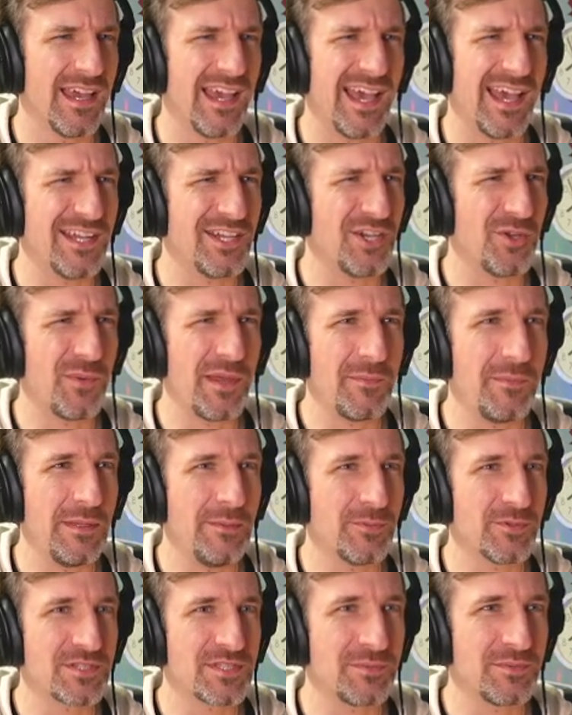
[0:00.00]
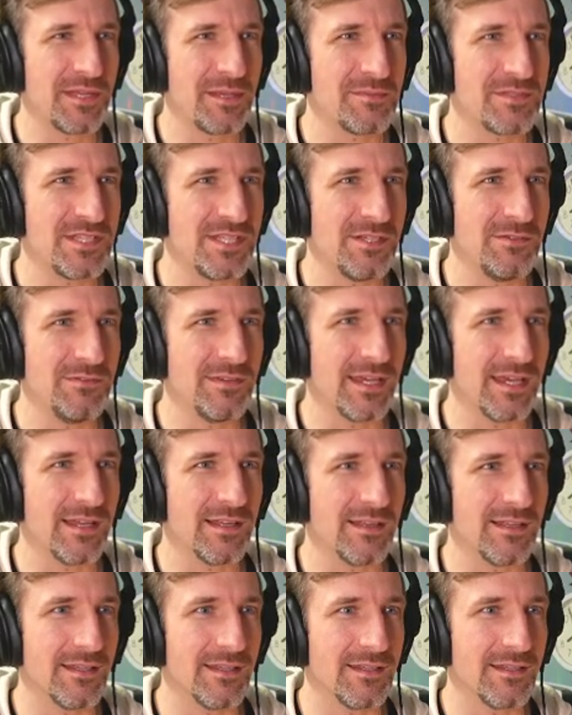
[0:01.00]
I don't know why people sometimes do that.
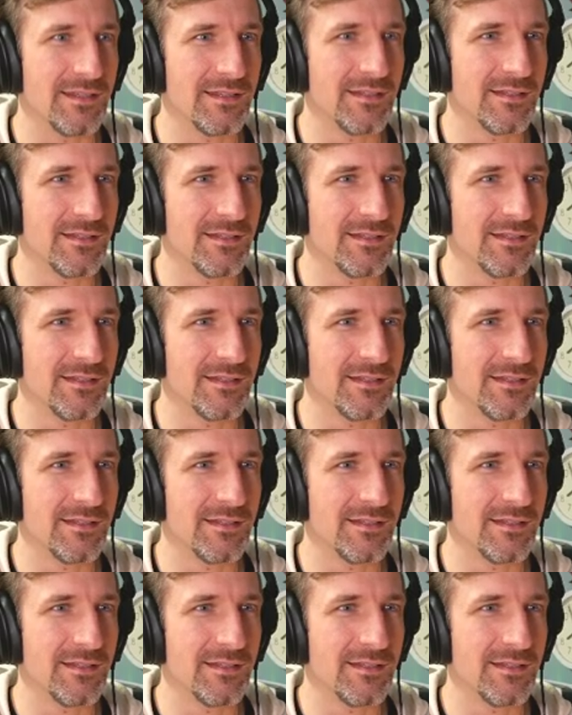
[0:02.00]
Like,